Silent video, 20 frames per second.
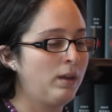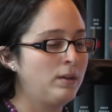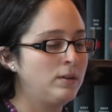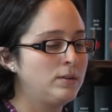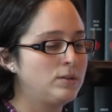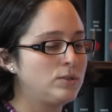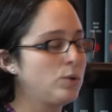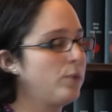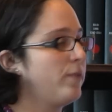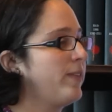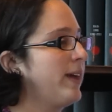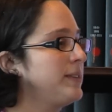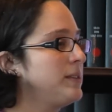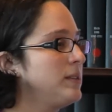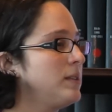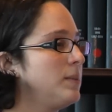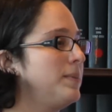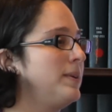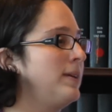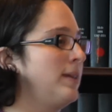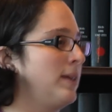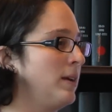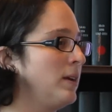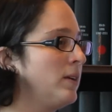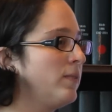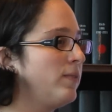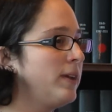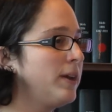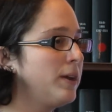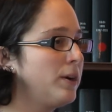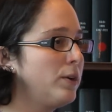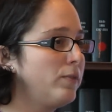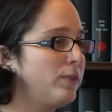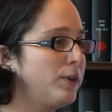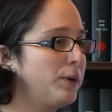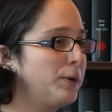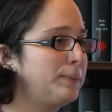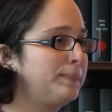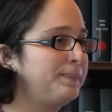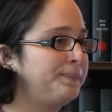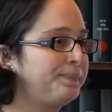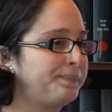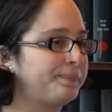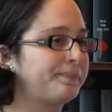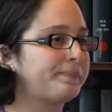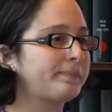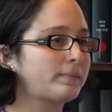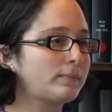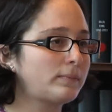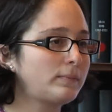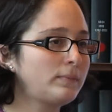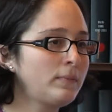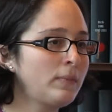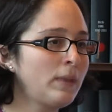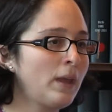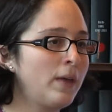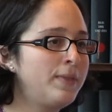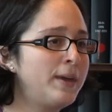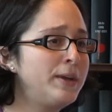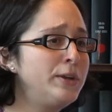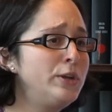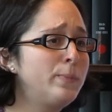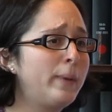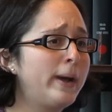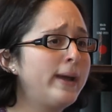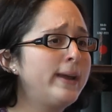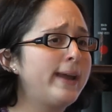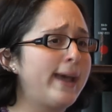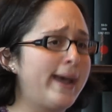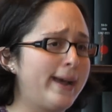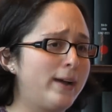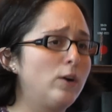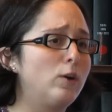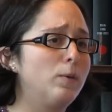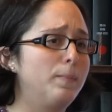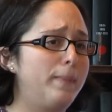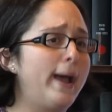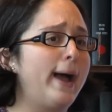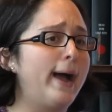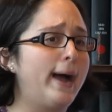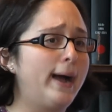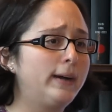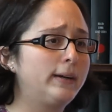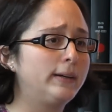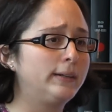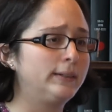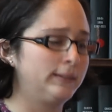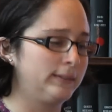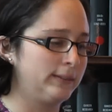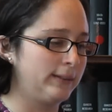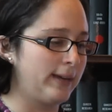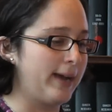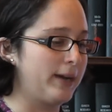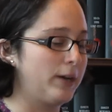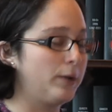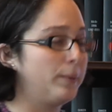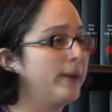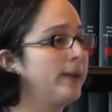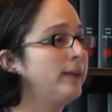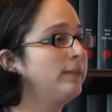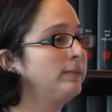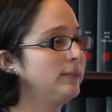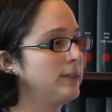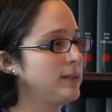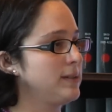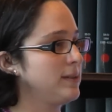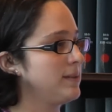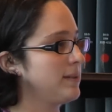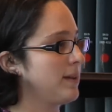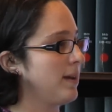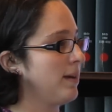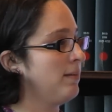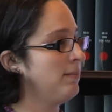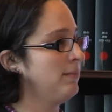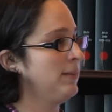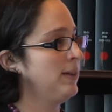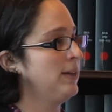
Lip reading: So if that's at the beginning of the interview, then you might echo back, echoing is the skill,